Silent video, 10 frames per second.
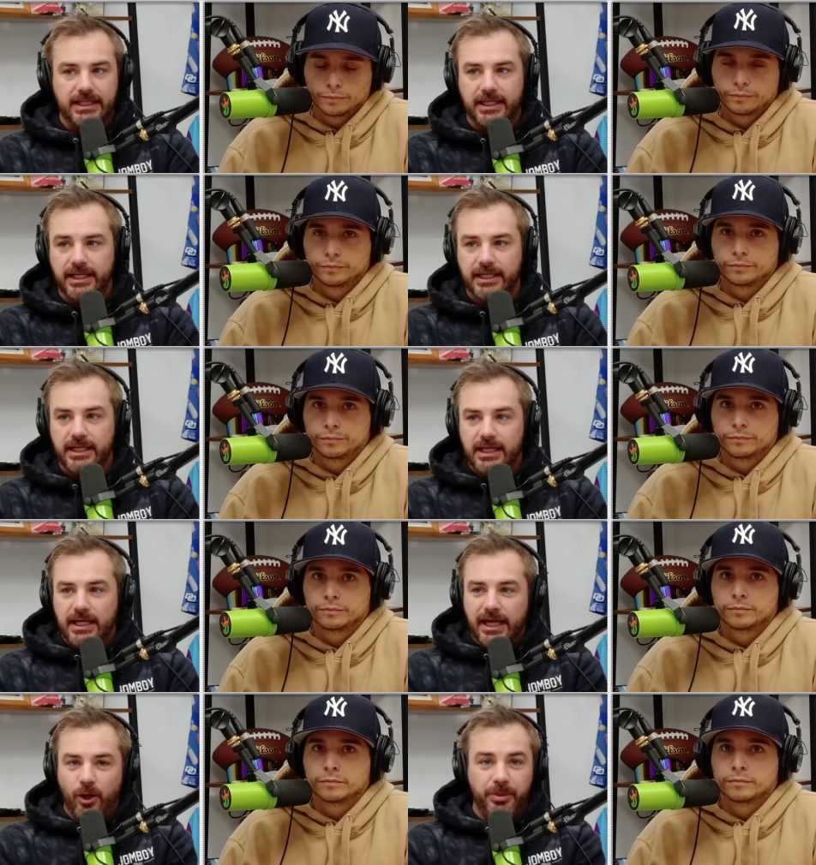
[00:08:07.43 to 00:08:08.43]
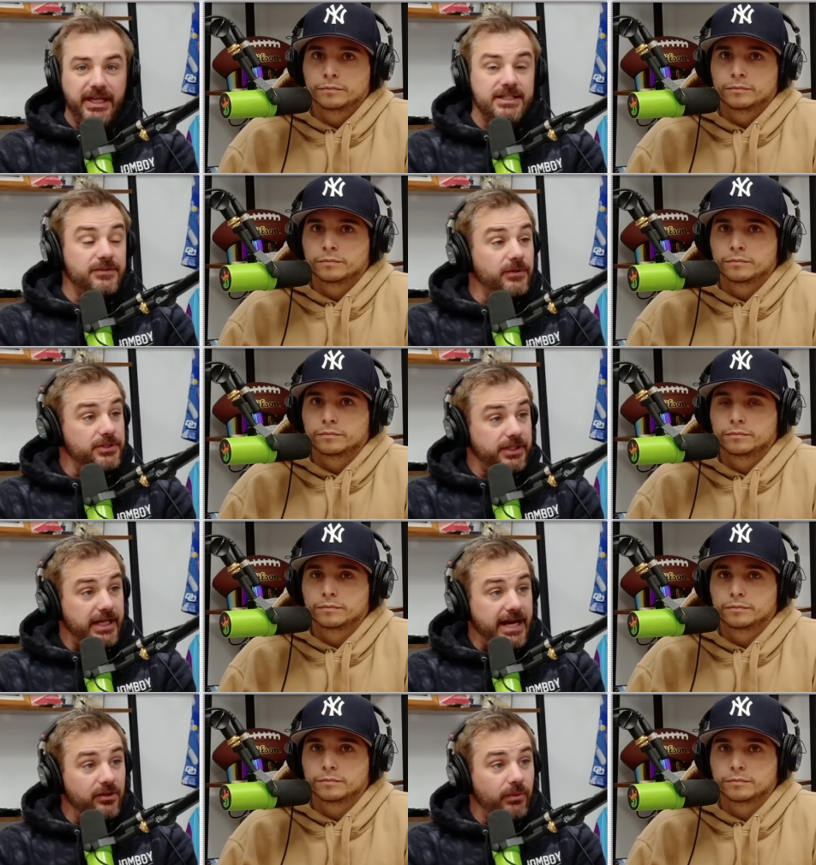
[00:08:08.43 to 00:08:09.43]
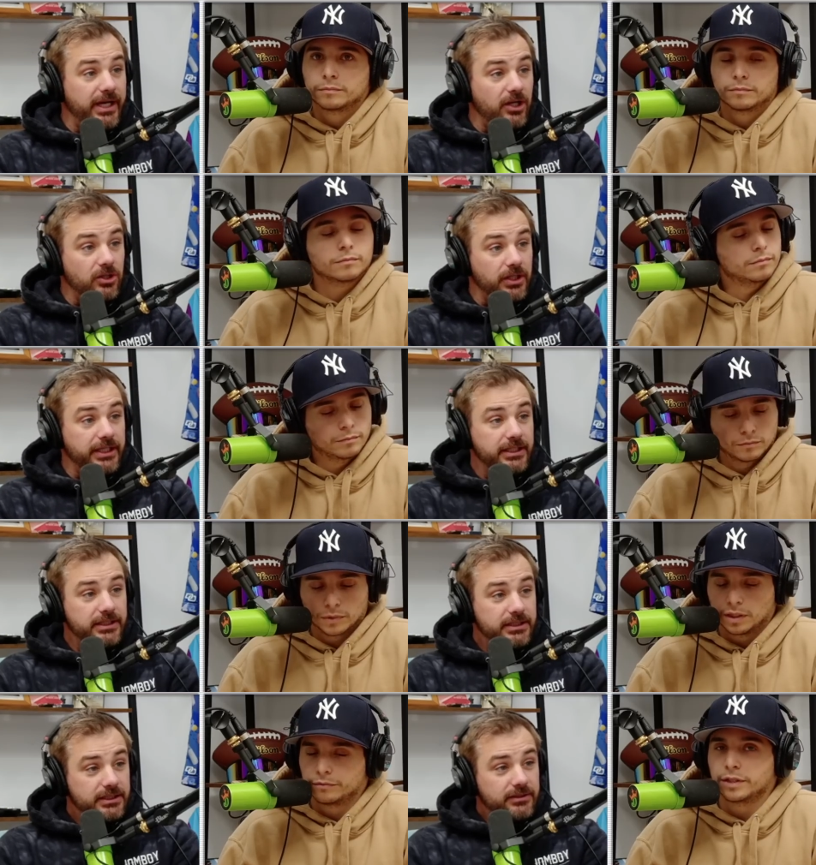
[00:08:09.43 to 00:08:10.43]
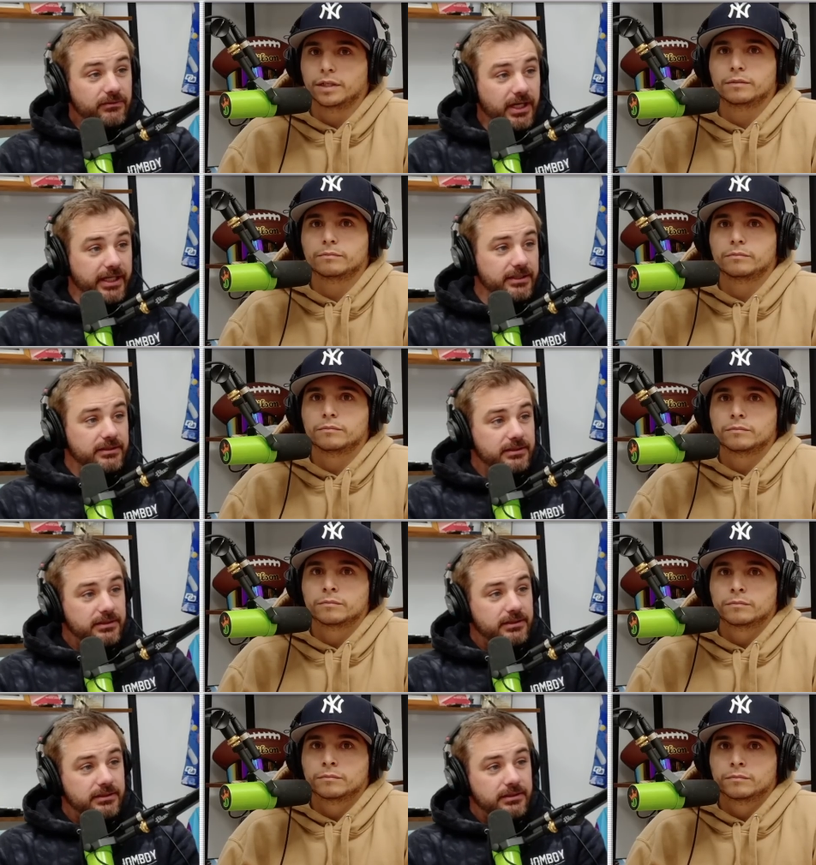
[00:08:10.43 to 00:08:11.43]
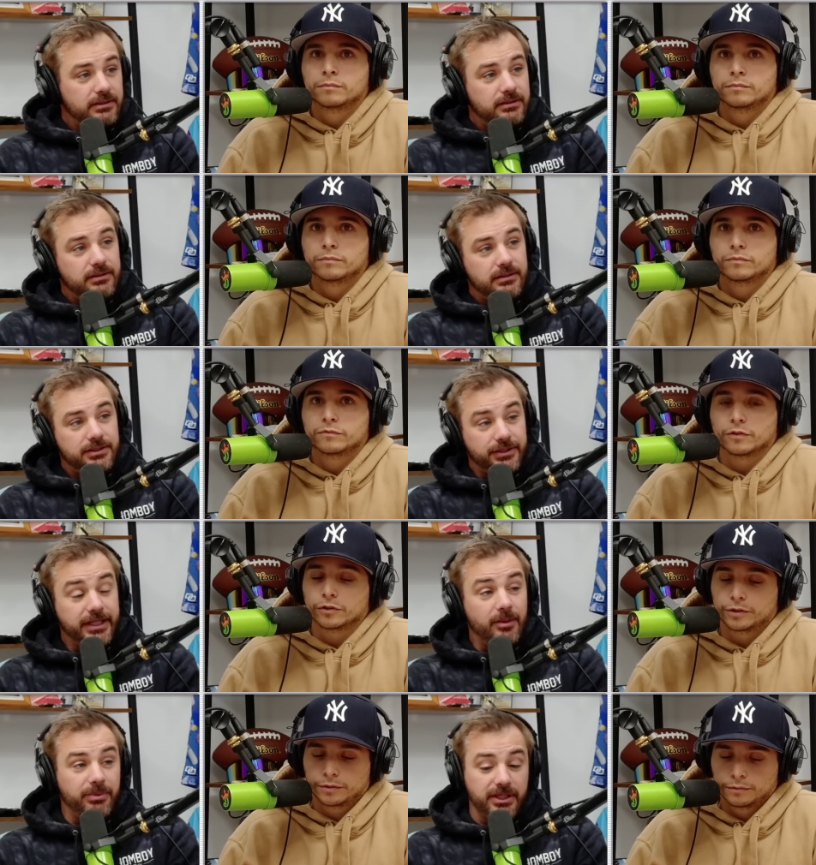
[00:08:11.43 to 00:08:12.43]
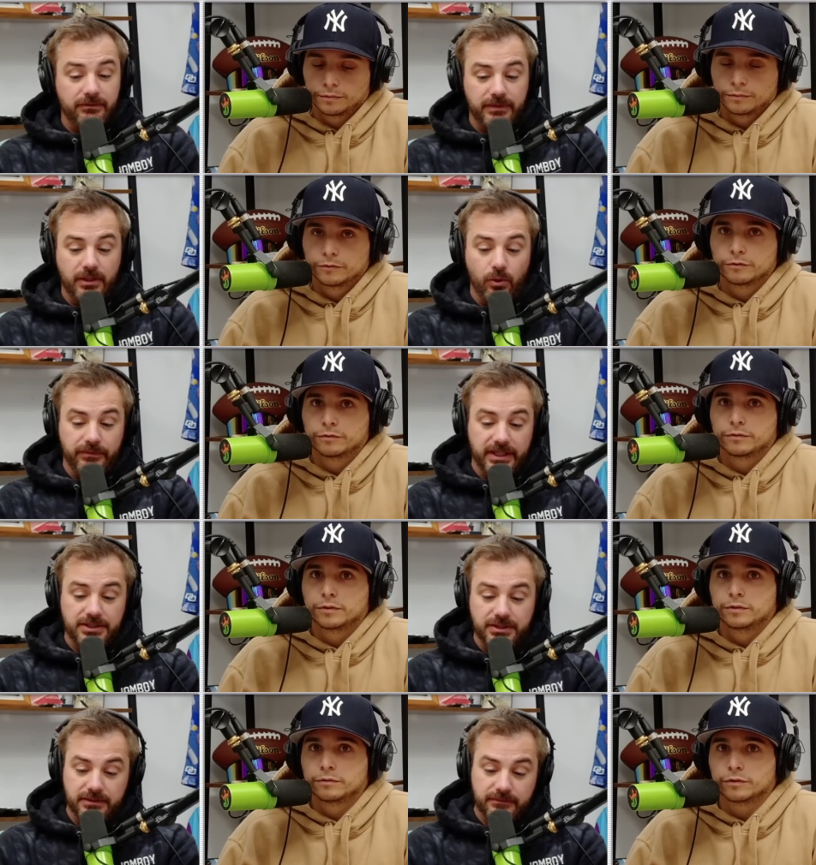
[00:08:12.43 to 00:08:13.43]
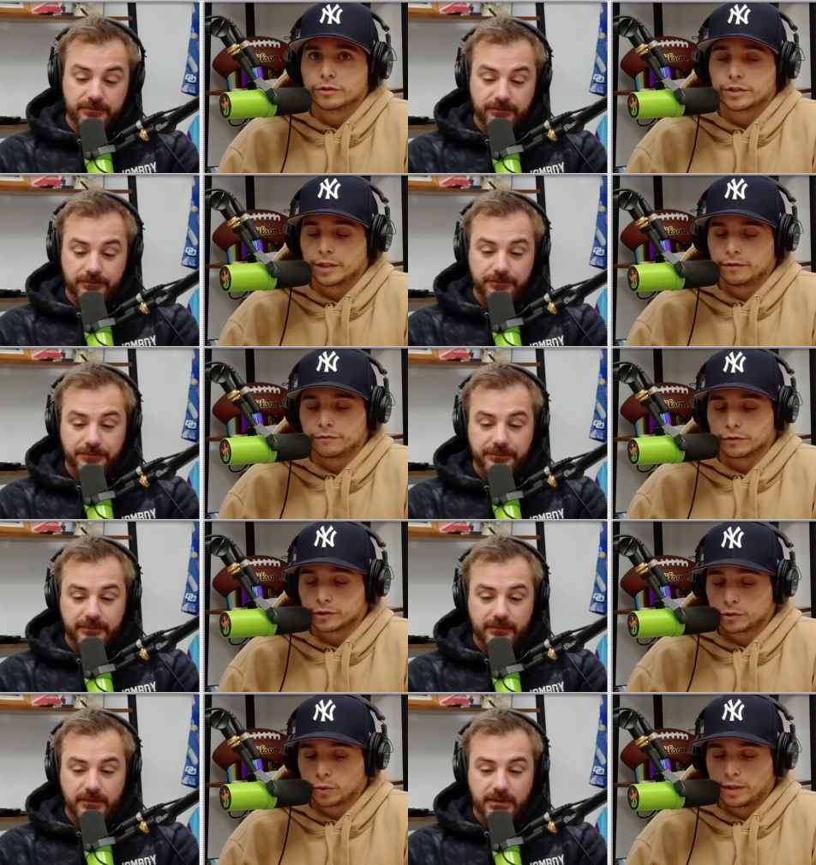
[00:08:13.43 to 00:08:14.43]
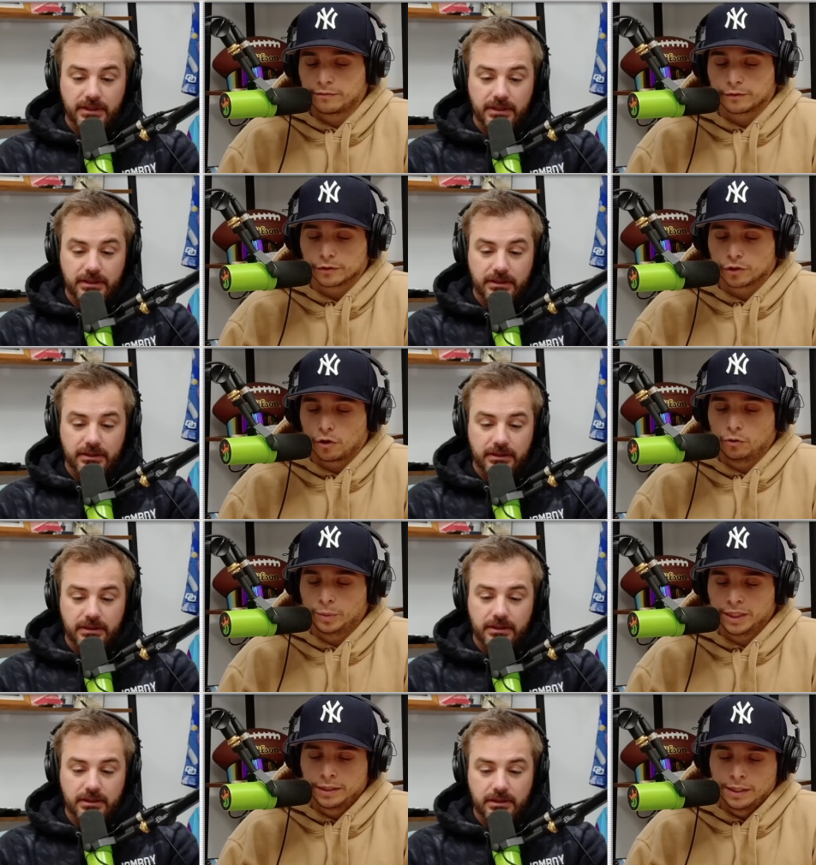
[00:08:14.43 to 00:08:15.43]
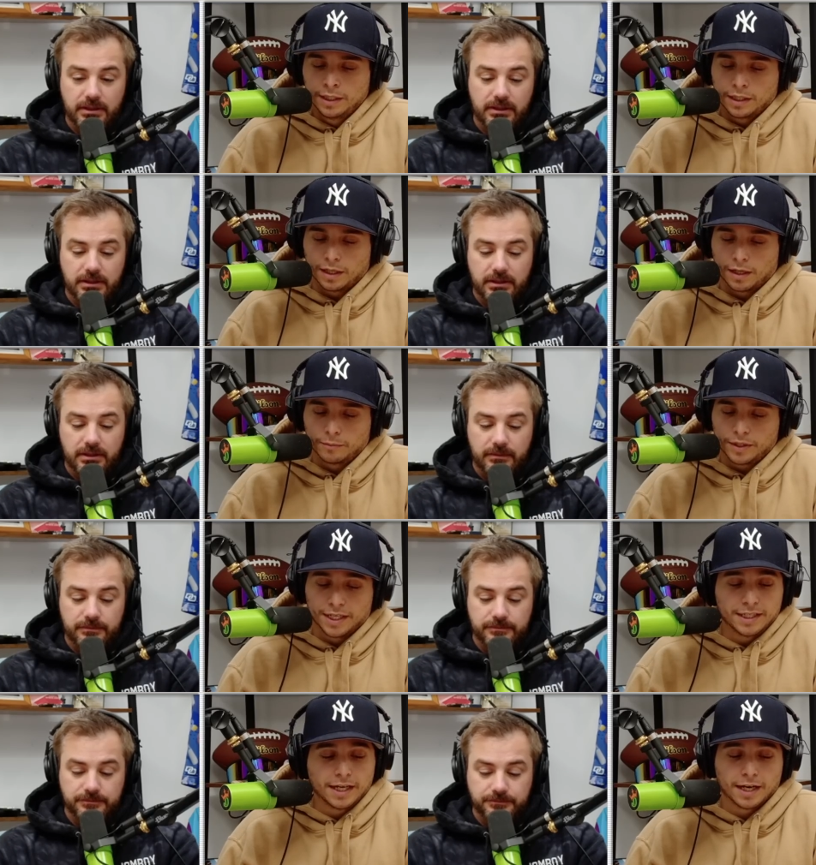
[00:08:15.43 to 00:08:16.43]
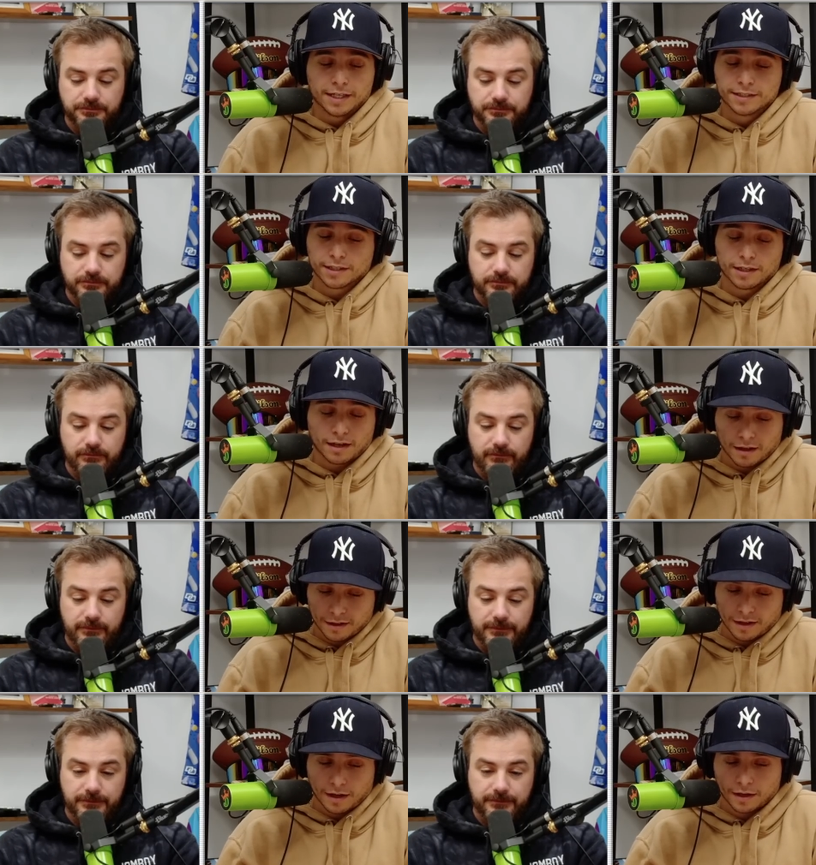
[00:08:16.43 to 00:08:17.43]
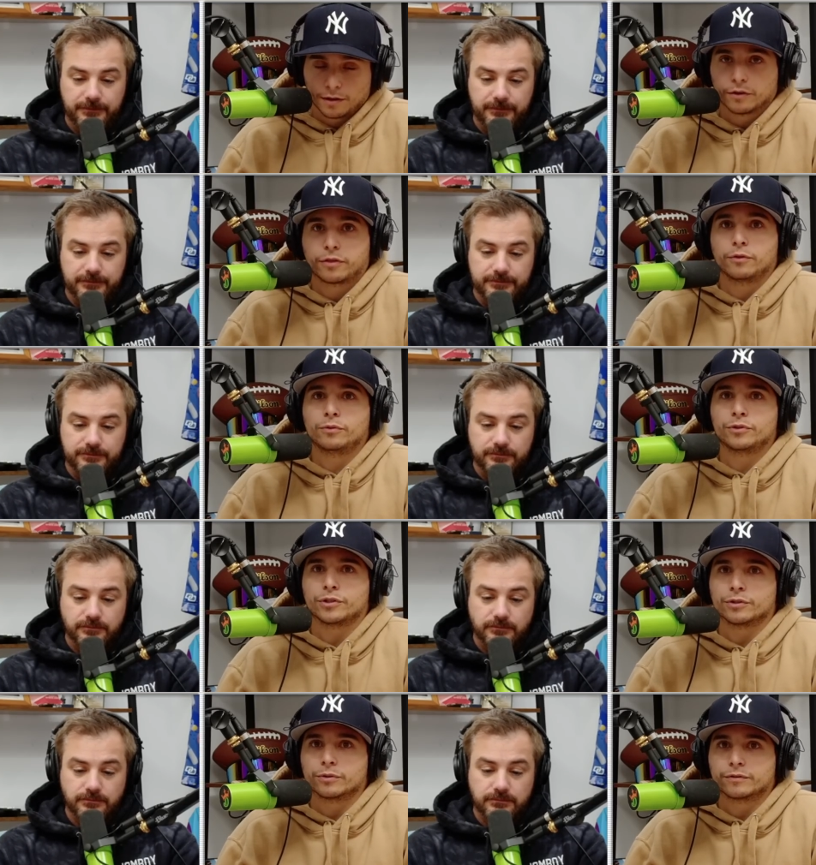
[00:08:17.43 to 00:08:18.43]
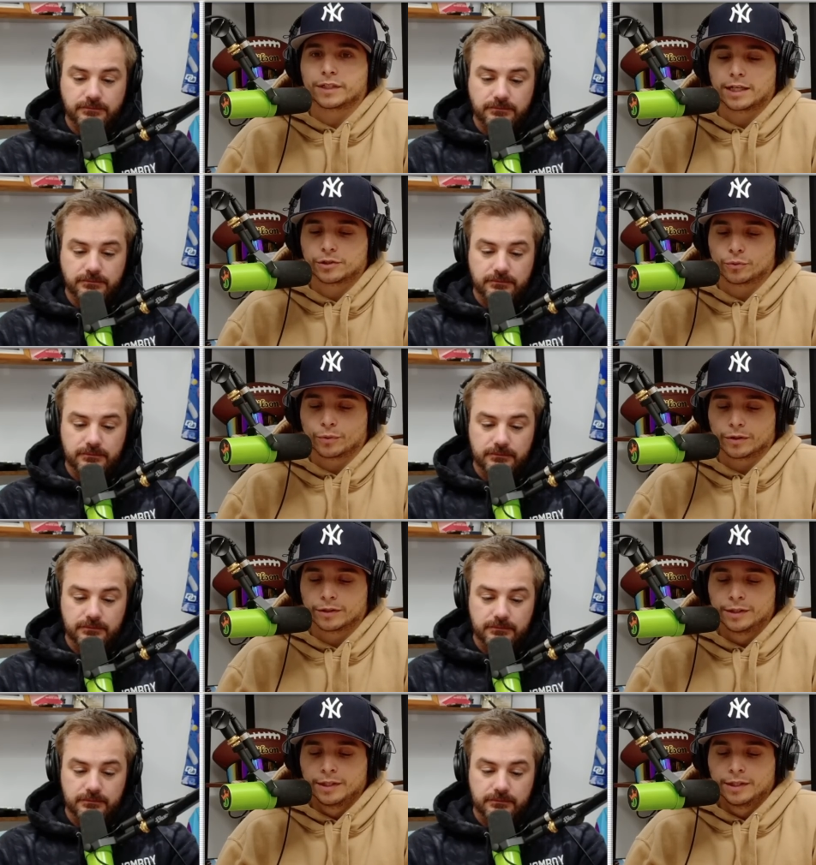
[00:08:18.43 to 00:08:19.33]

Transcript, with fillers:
Speaker 1: that hit. I hope he gets his first hit out of the way early. Love that, right? He's gonna first, get a big ovation.
Speaker 2: First hit, first swipe, first homer. Um, and yeah, his uh, I, I enthuse you, if that's a word,